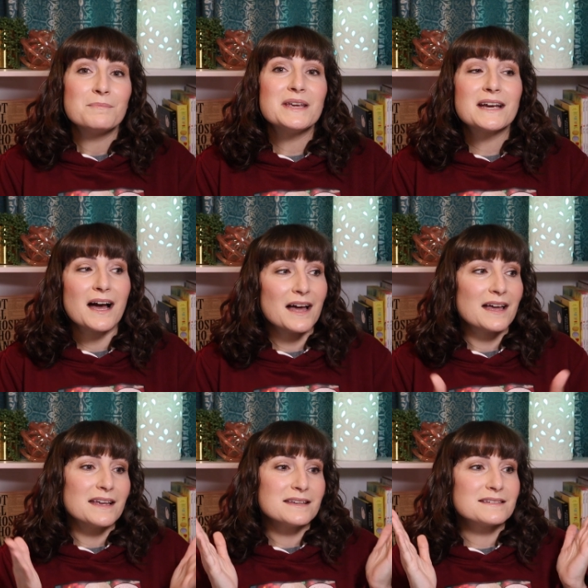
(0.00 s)

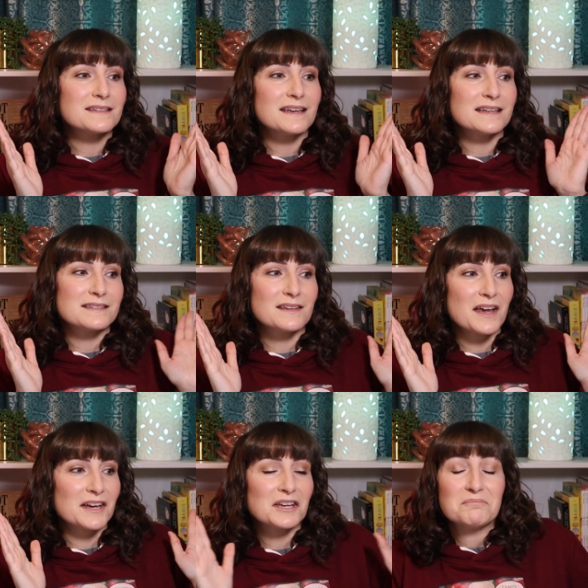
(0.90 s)
because it's
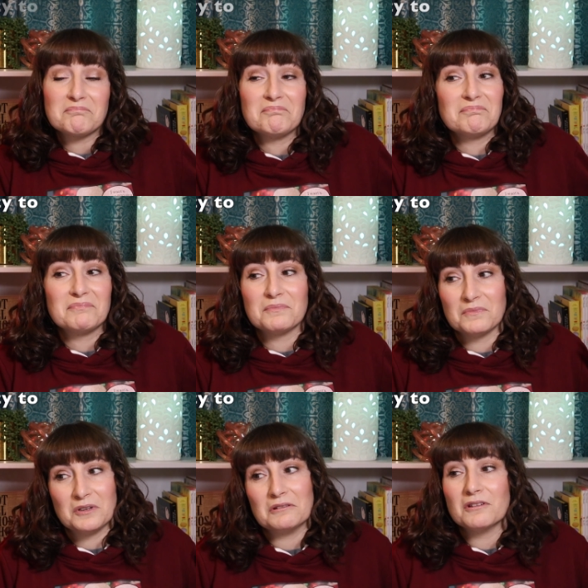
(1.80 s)
like,
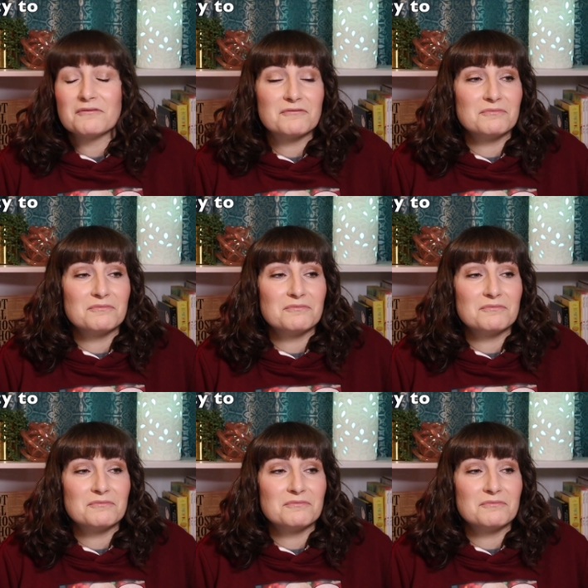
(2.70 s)
well,